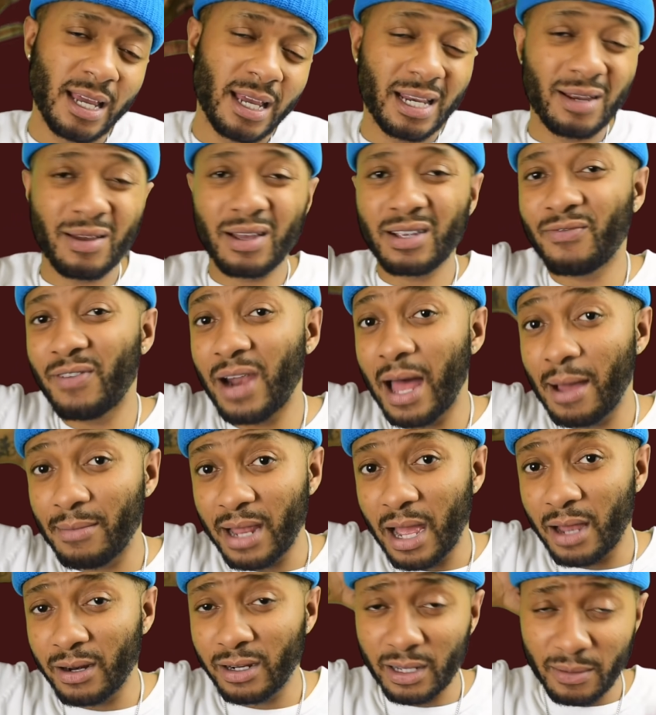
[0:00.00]
and it flop
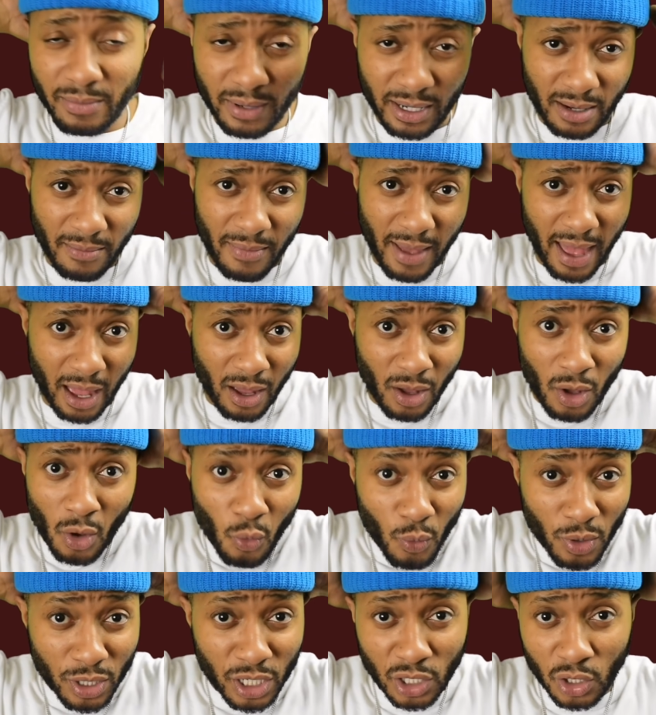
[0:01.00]
down a little bit in the back,
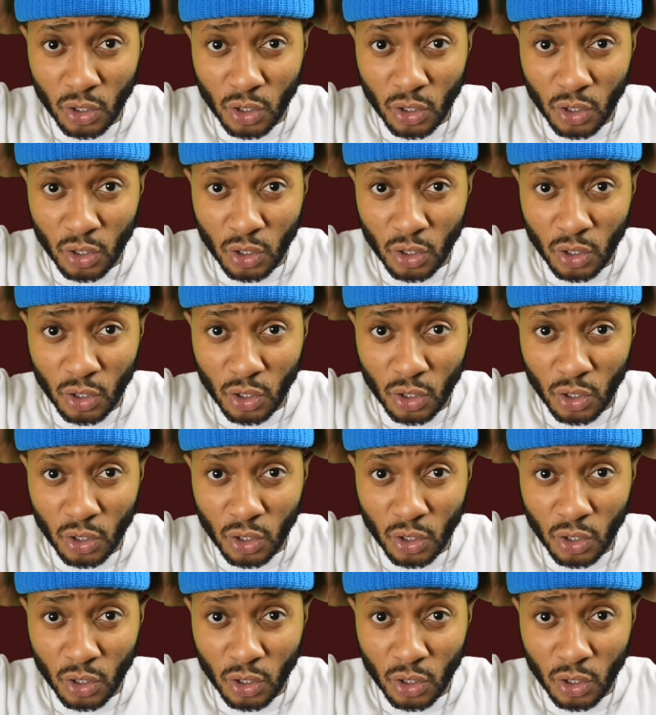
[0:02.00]
which is